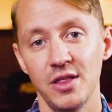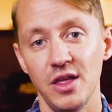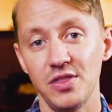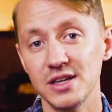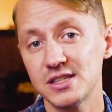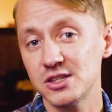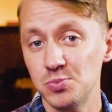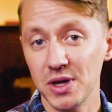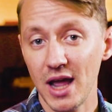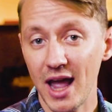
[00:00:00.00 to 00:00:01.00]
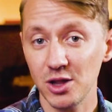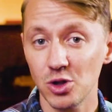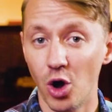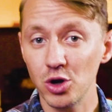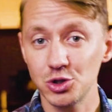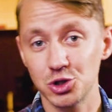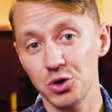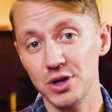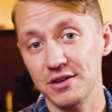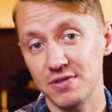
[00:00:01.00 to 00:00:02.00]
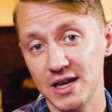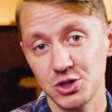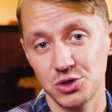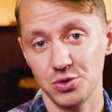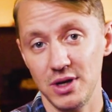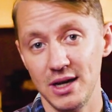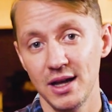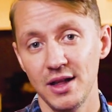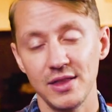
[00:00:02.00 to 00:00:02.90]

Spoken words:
that this has been a long journey of history,